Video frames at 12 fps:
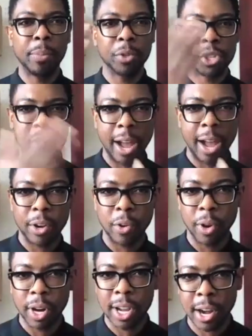people shouted
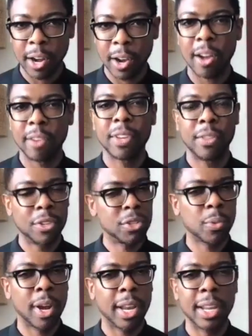or cut it off in the
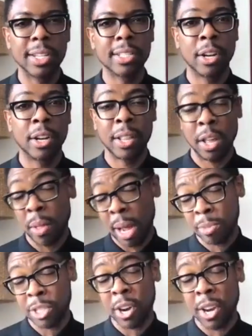20s, or
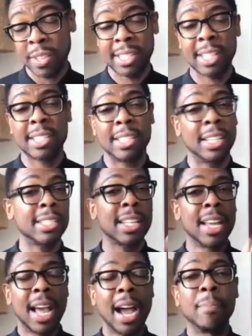I'm sorry, the 60s,
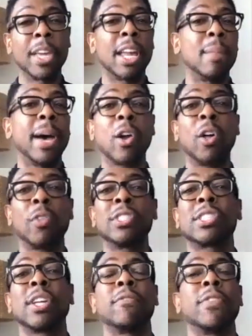I'm thinking about all the
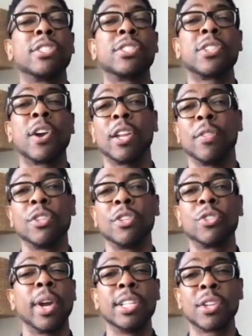stuff that started in the
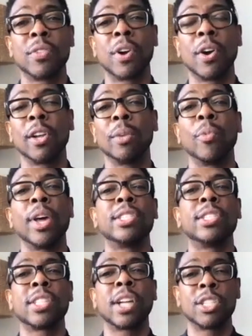20s in the Harlem
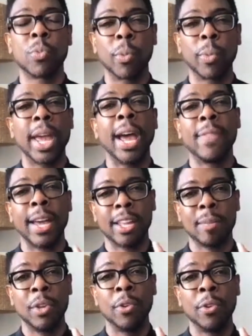Renaissance where we had that
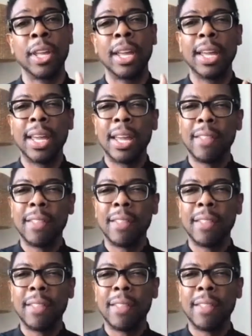community.